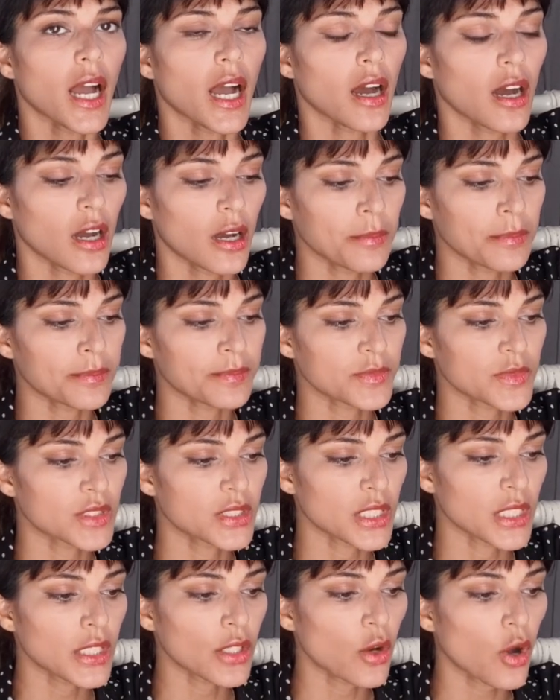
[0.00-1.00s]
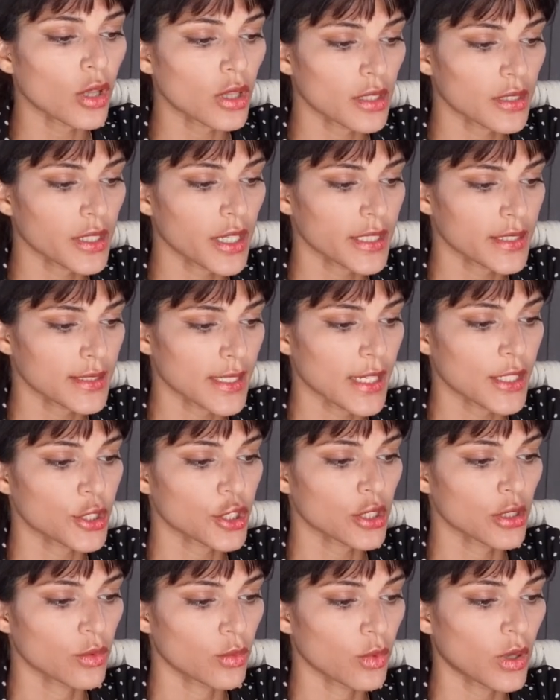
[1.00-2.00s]
and
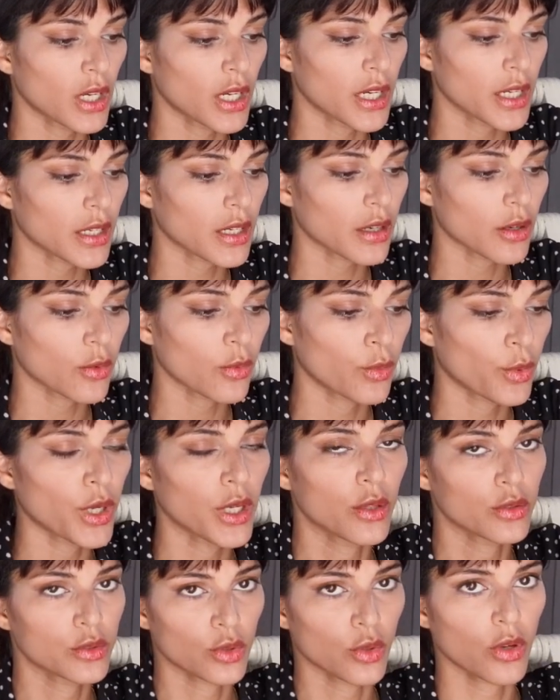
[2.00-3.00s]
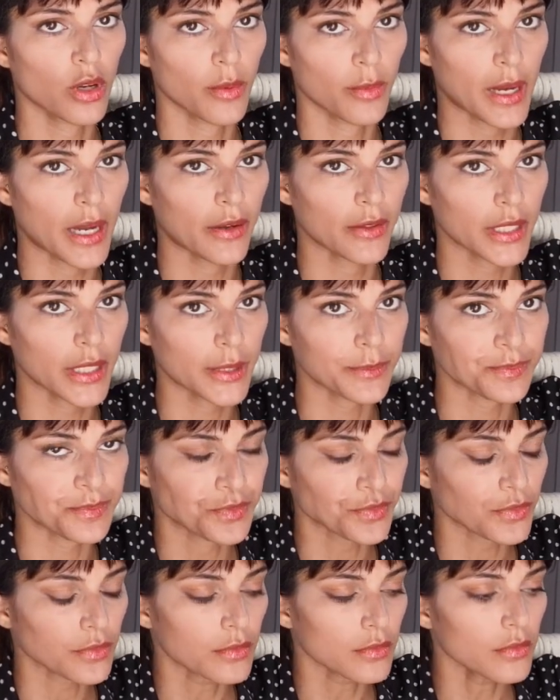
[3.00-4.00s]
decolonization work will talk about it,
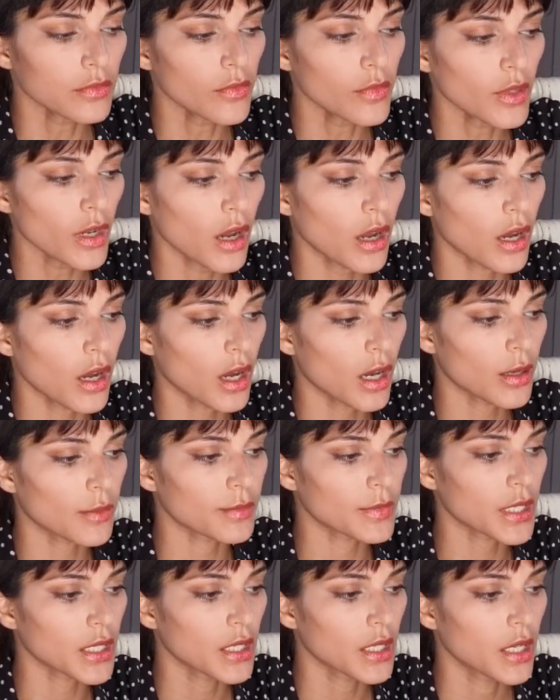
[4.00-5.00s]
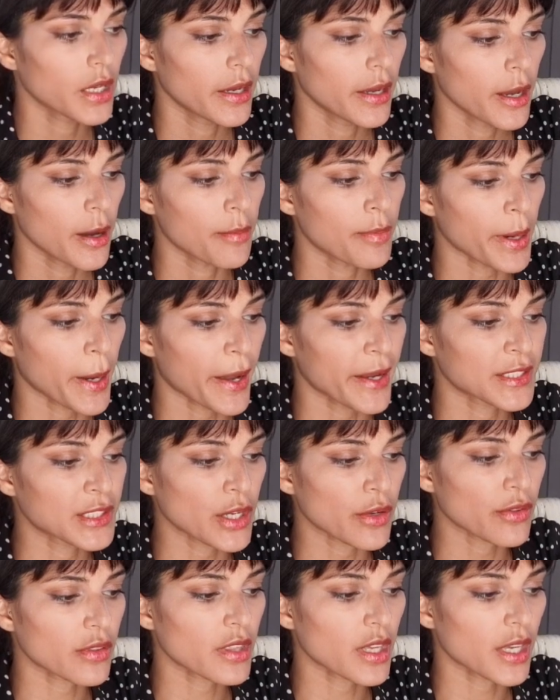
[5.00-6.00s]
but I
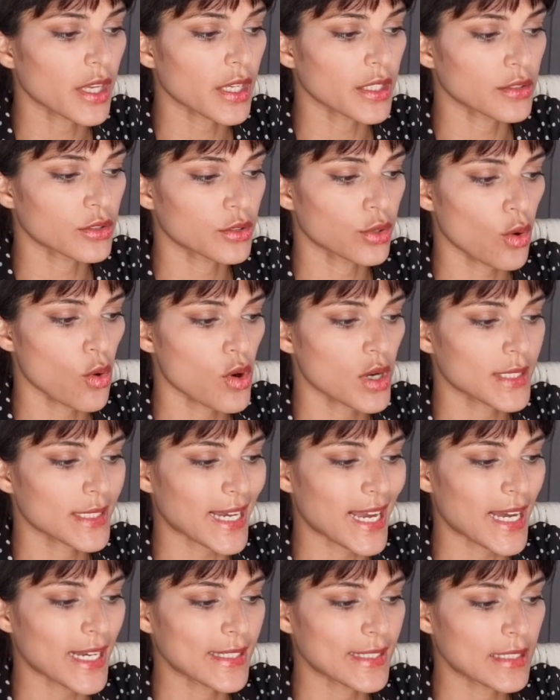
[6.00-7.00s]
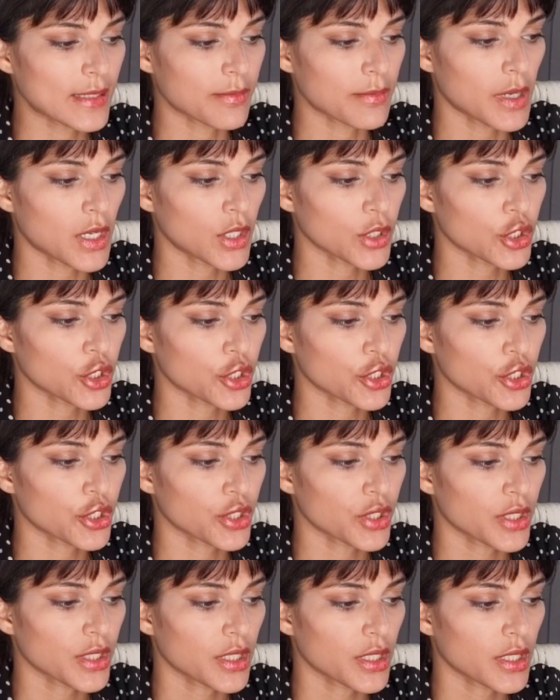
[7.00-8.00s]
don't think it's talked as much